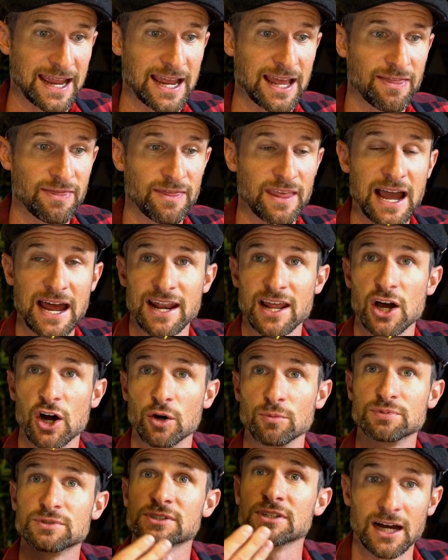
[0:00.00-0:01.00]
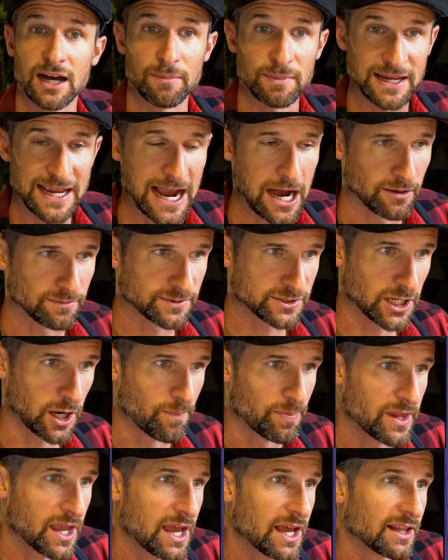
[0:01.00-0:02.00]
and that helps me out. So
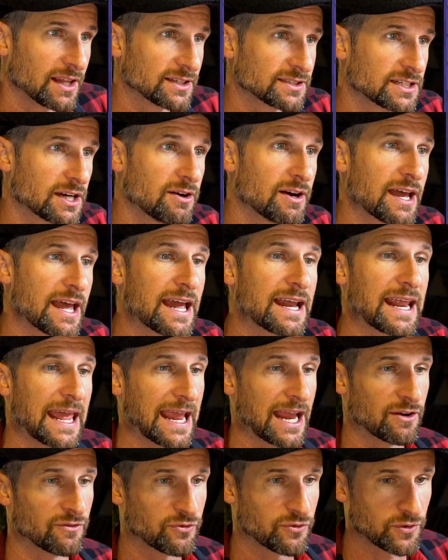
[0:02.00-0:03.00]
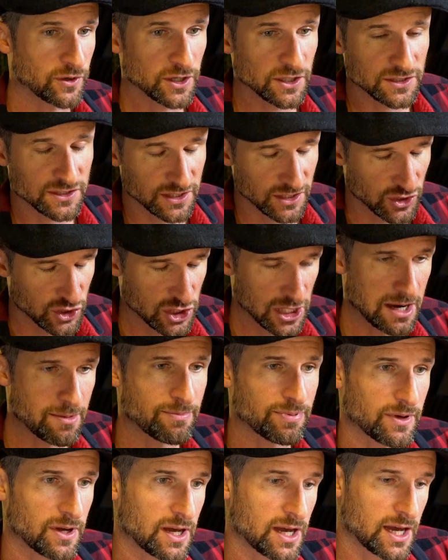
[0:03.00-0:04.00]
let's go ahead and first
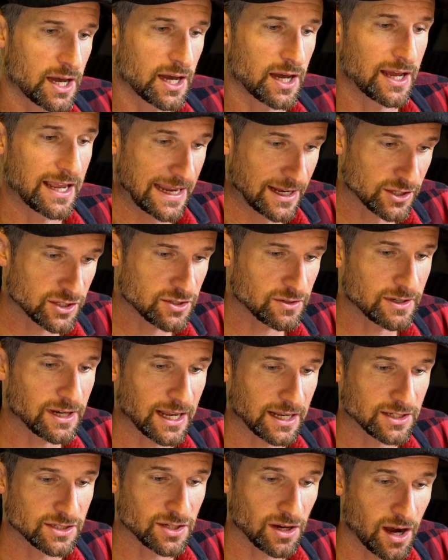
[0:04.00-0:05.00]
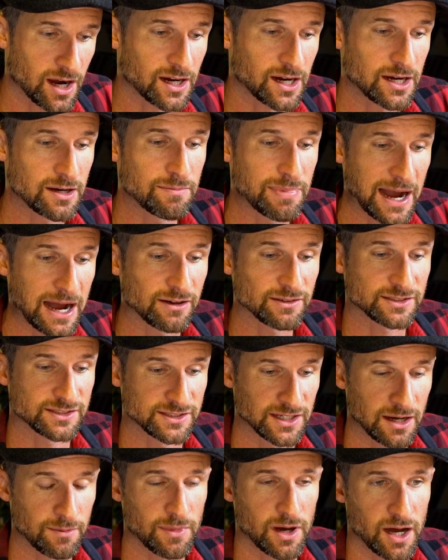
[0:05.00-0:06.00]
jump into it and talk about some